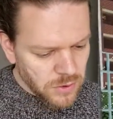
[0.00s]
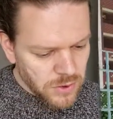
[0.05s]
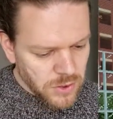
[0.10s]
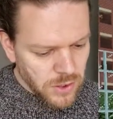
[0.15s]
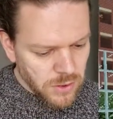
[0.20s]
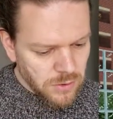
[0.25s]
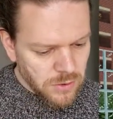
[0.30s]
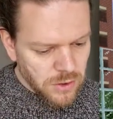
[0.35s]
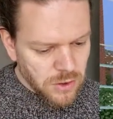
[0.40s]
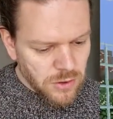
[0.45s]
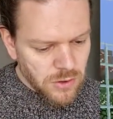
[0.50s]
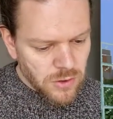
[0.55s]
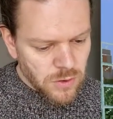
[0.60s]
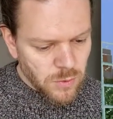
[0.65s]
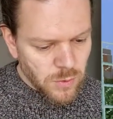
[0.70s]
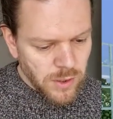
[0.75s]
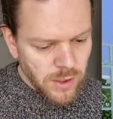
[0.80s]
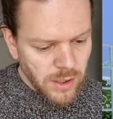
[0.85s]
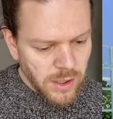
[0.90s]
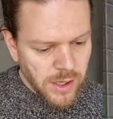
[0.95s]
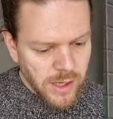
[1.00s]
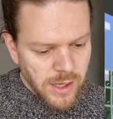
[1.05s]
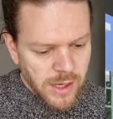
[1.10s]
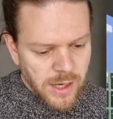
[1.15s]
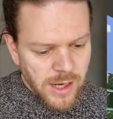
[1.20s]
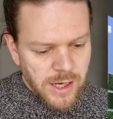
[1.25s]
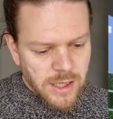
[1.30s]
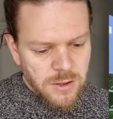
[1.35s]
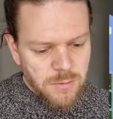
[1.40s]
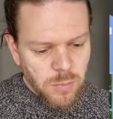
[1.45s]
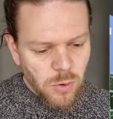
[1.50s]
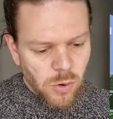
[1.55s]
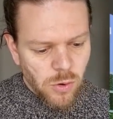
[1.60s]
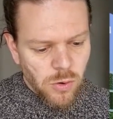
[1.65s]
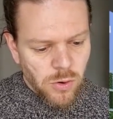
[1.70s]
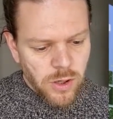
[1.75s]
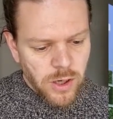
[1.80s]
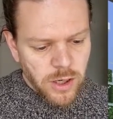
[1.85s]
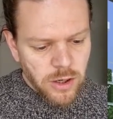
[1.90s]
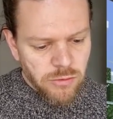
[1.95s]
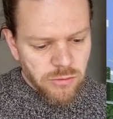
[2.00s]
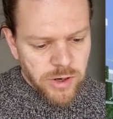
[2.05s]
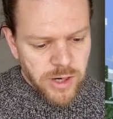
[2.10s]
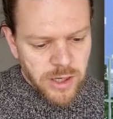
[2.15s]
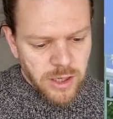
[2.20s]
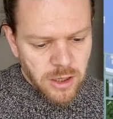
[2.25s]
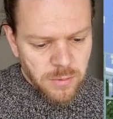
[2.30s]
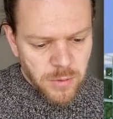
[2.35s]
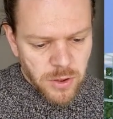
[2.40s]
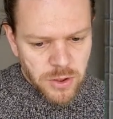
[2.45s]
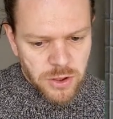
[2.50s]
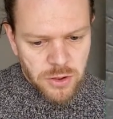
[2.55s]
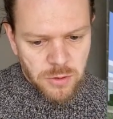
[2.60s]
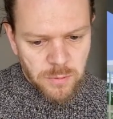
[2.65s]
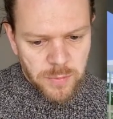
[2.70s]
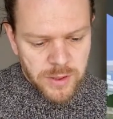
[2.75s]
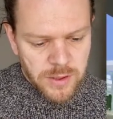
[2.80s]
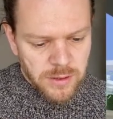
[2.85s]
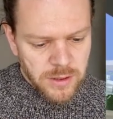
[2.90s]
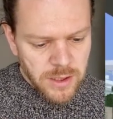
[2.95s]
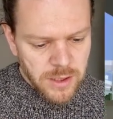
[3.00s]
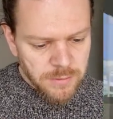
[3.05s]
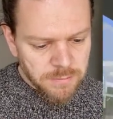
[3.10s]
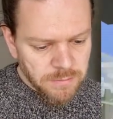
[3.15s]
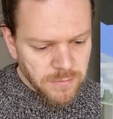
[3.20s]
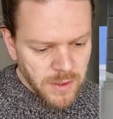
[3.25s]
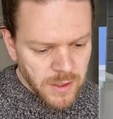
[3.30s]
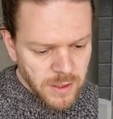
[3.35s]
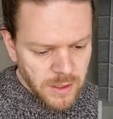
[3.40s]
So students will explore a green commercial building